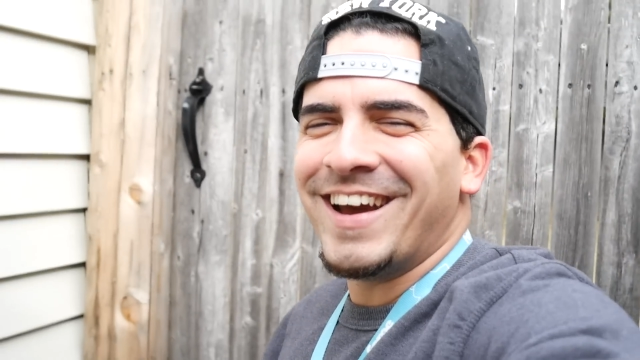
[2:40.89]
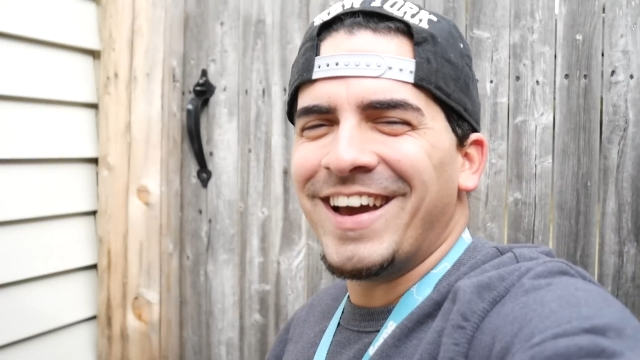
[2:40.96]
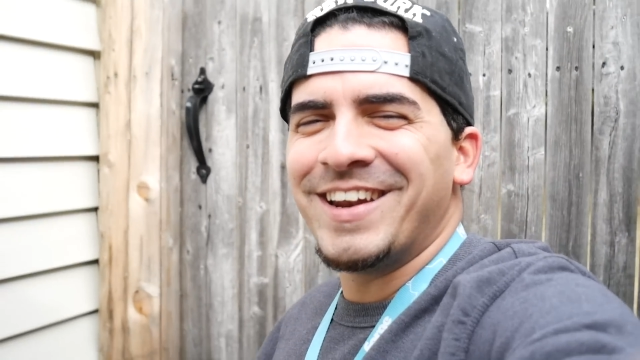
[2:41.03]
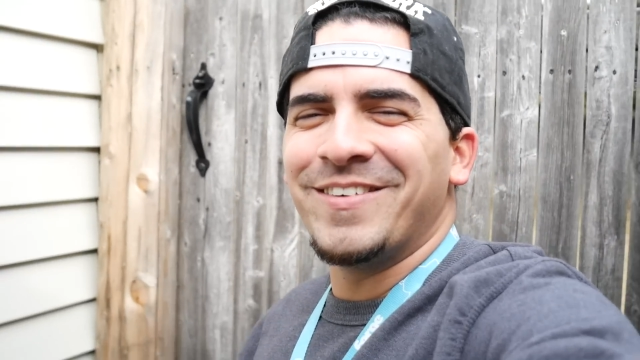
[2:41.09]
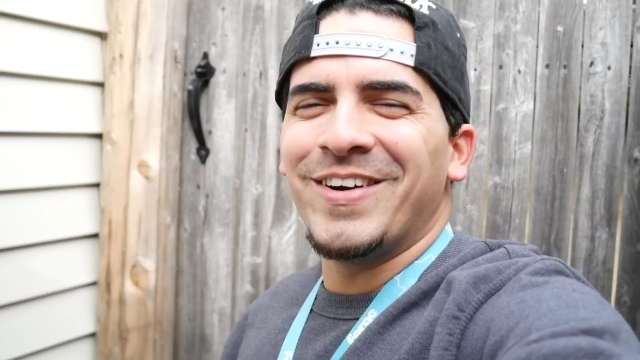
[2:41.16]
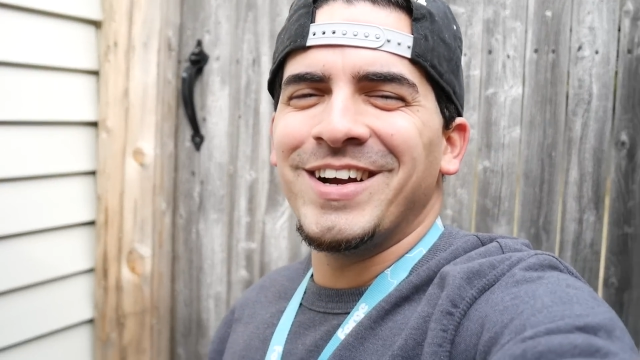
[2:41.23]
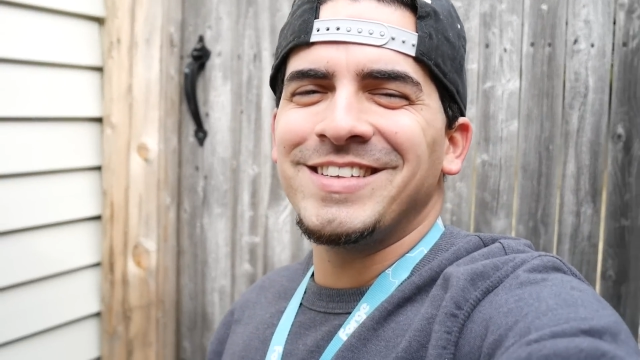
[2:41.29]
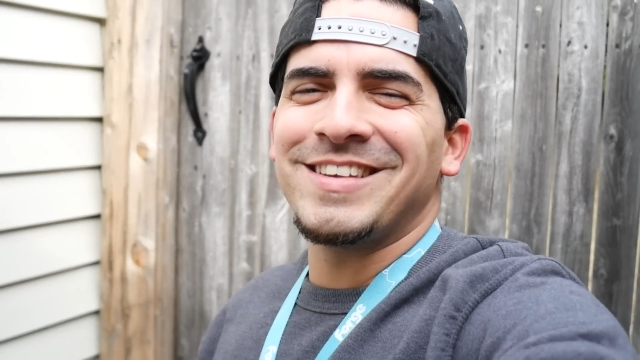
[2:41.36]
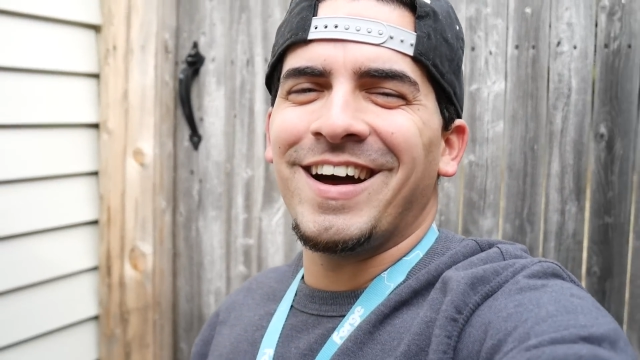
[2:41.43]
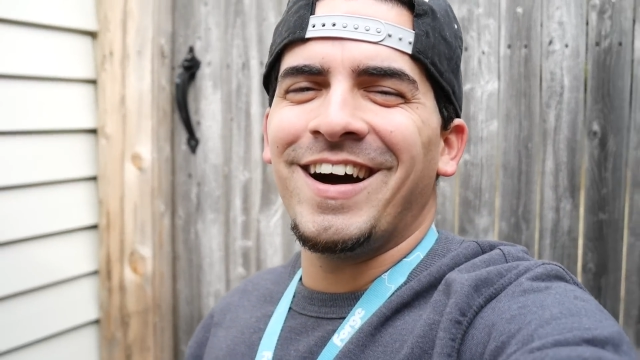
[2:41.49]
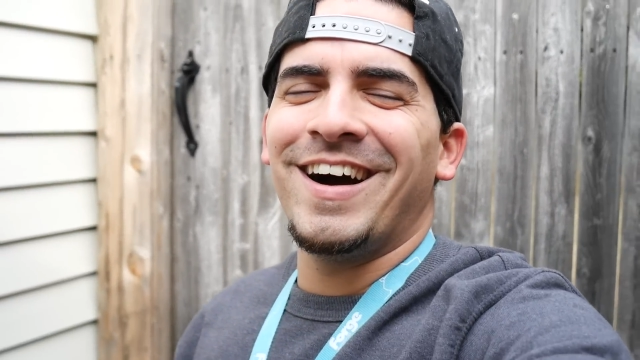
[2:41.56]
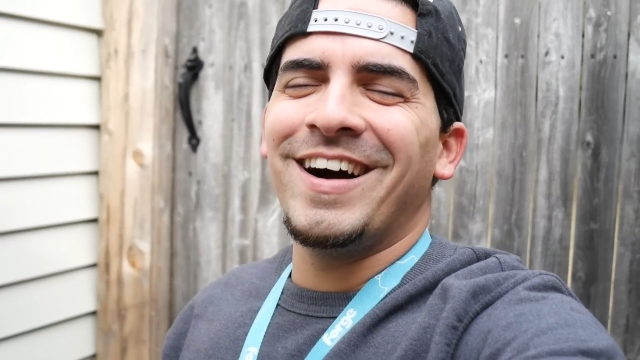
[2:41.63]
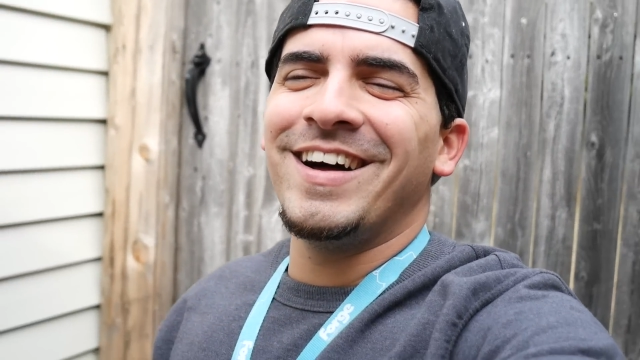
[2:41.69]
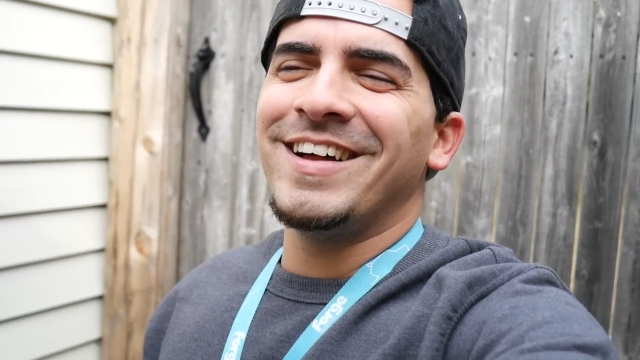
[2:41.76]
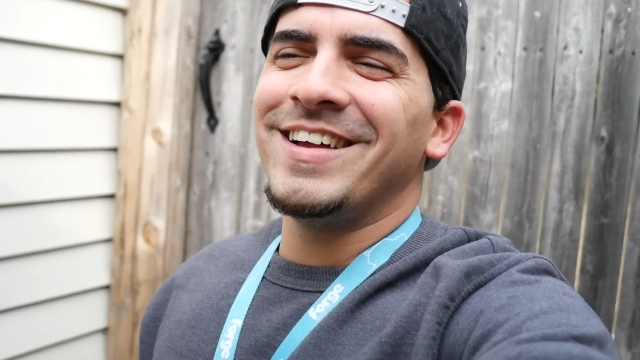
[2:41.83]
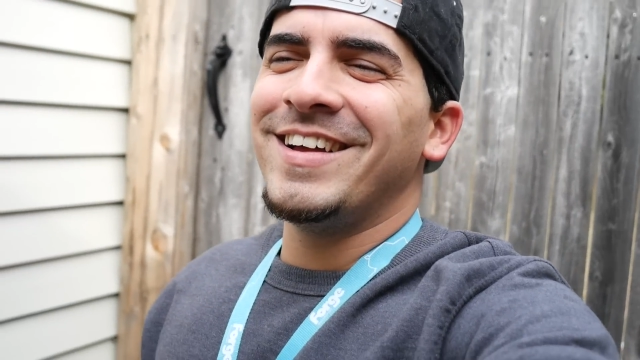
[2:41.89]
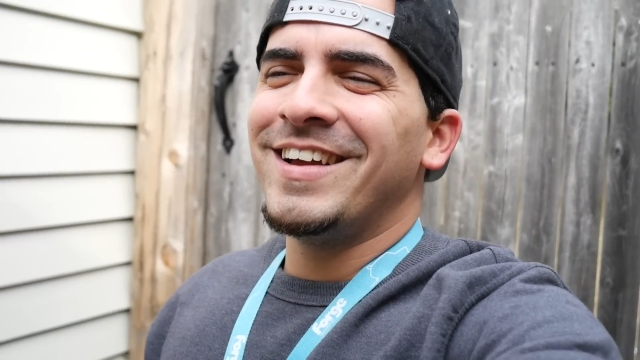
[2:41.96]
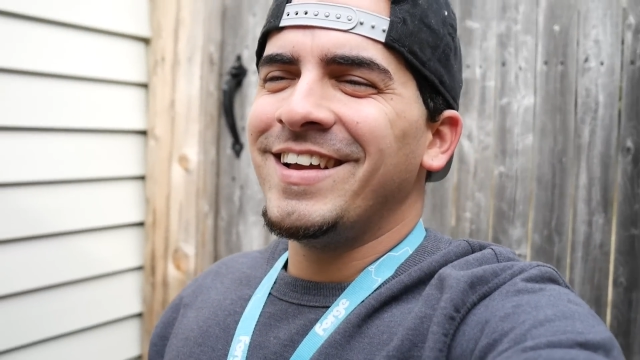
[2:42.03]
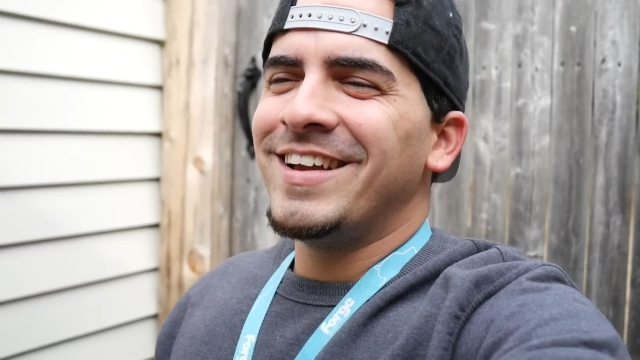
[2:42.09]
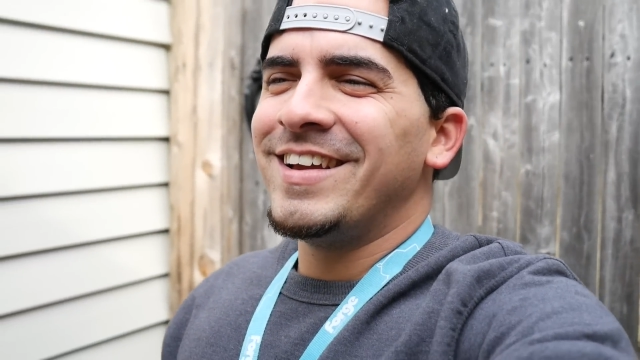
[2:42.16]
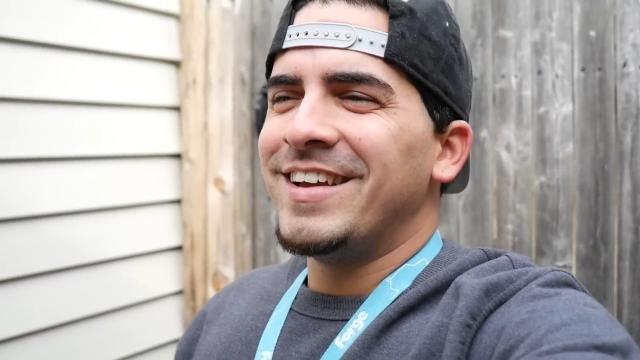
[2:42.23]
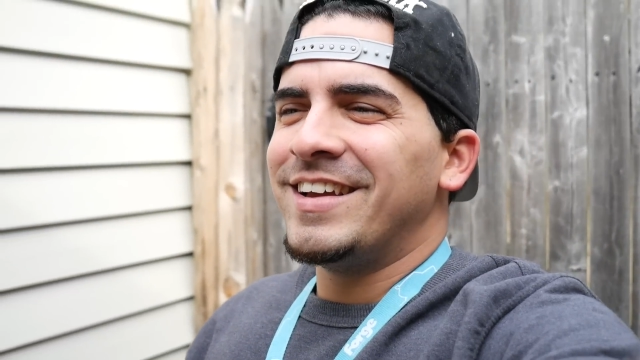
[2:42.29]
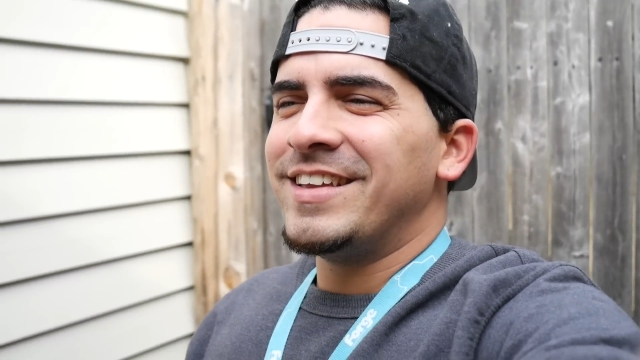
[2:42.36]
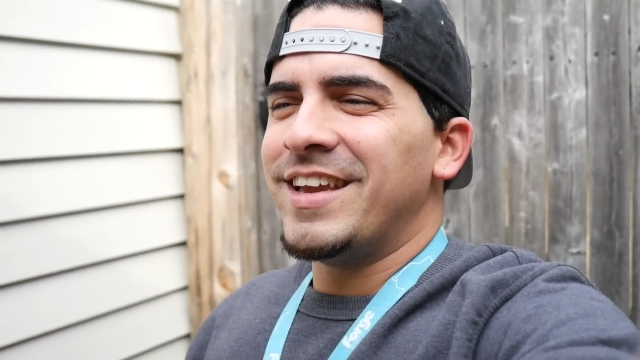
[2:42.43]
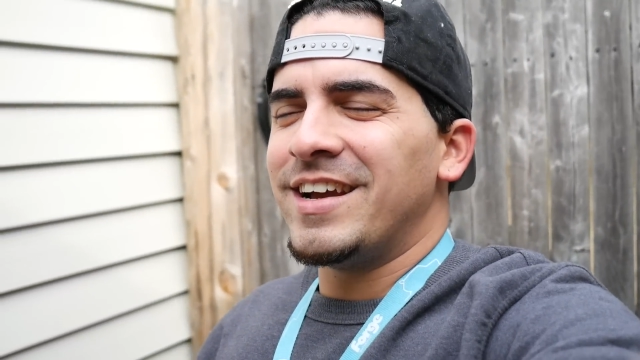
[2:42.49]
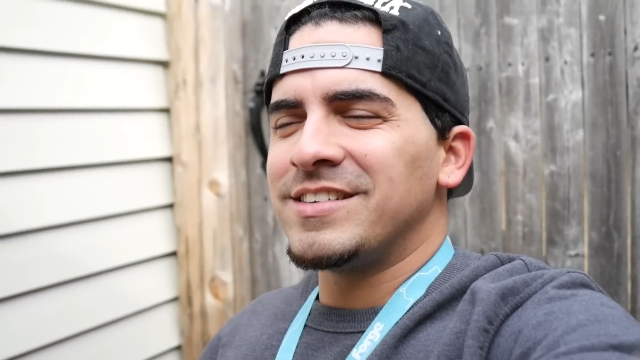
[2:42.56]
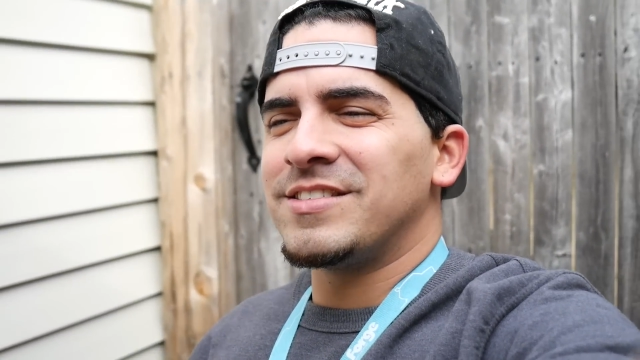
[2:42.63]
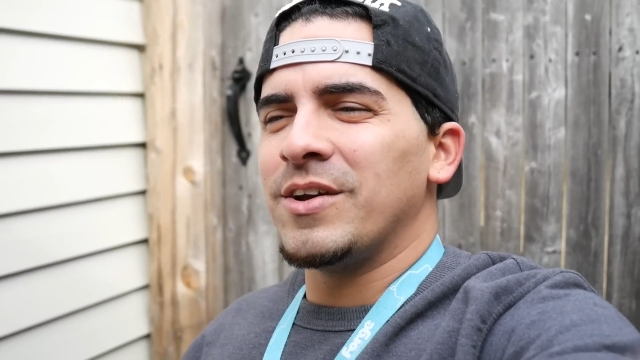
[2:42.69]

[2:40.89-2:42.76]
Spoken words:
Anyways, yeah,